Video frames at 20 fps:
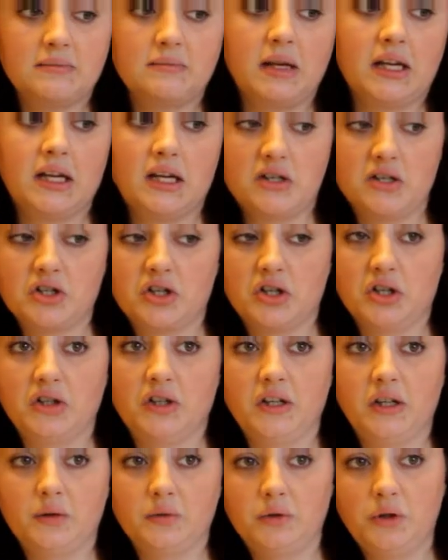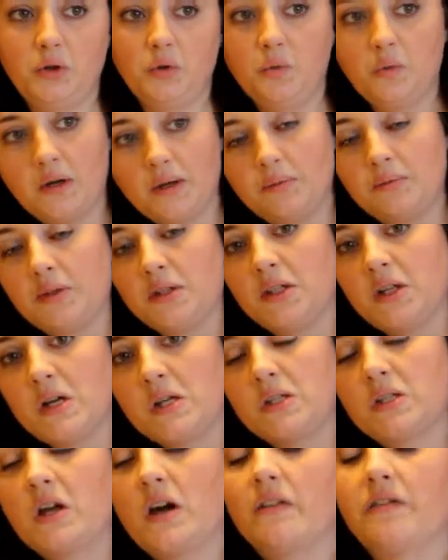making sure like when you wipe the
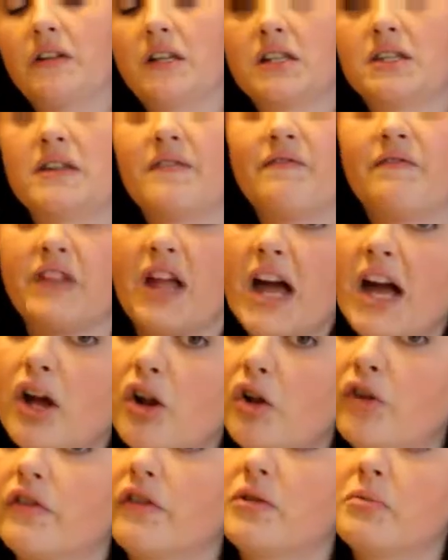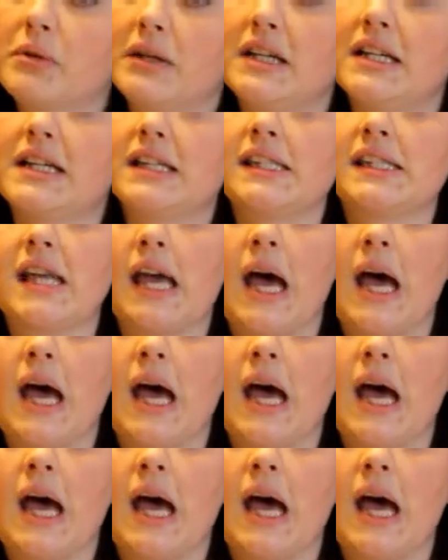dust off, it doesn't fly all over the place.